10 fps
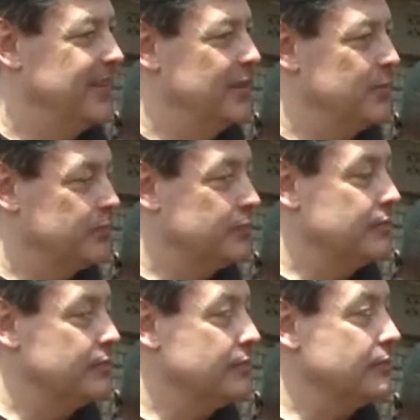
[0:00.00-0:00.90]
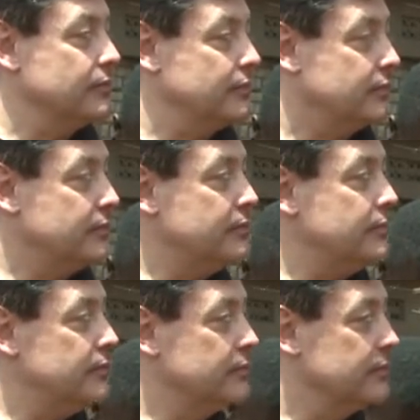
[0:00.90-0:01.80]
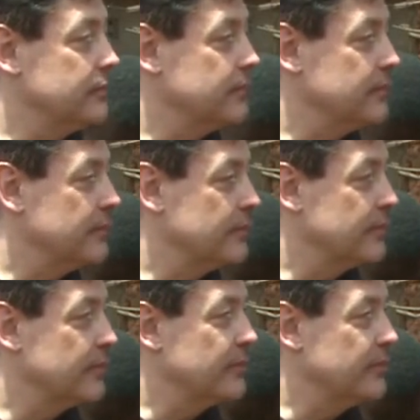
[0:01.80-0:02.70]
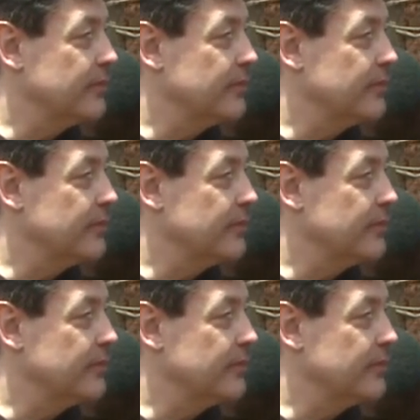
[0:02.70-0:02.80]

[no speech]